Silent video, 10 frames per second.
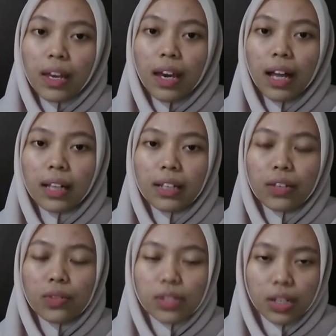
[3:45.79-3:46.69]
held in
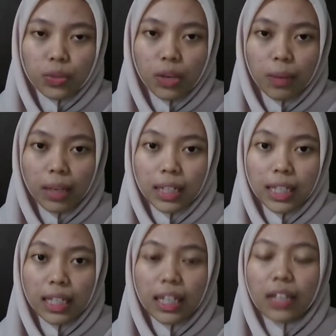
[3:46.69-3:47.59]
Nusa Dua, Bali
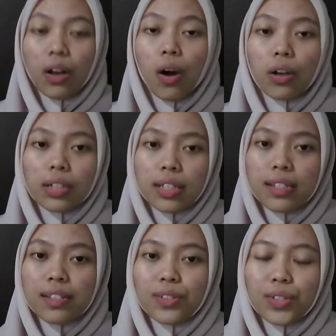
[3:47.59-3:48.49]
in
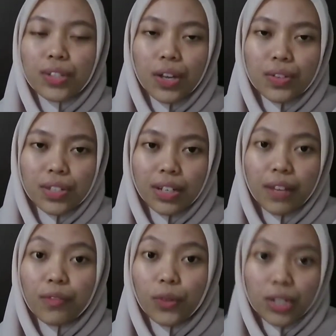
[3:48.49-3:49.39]
August
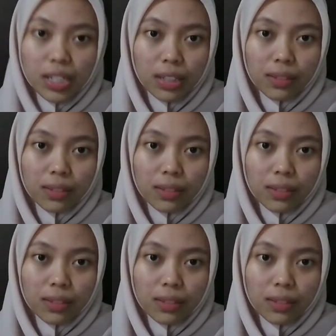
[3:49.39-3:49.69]
2014.